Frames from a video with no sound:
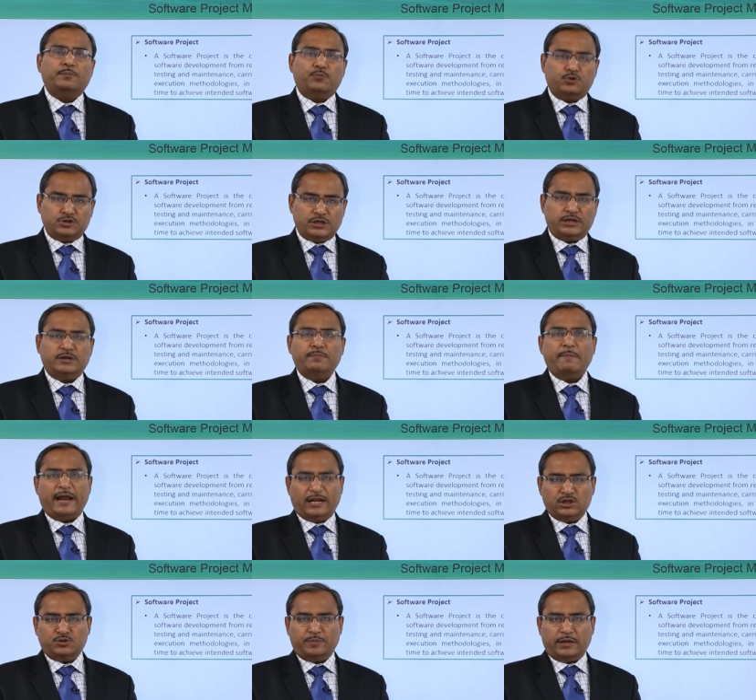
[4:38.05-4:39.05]
project
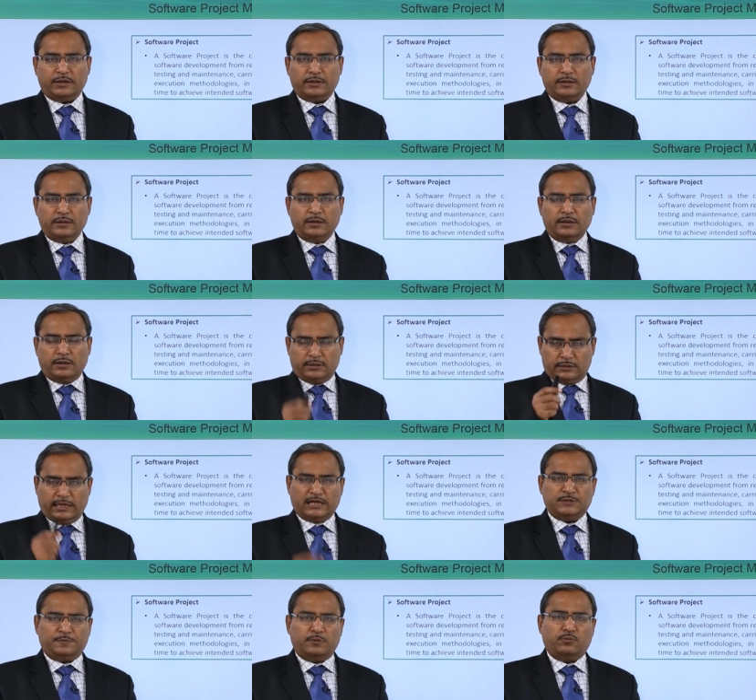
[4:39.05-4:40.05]
management.
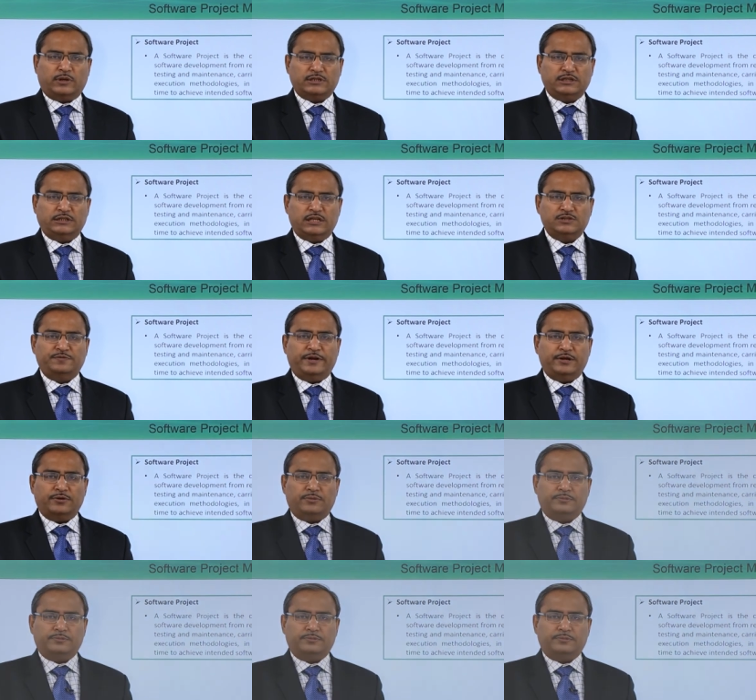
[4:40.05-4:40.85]
Thanks for watching this video.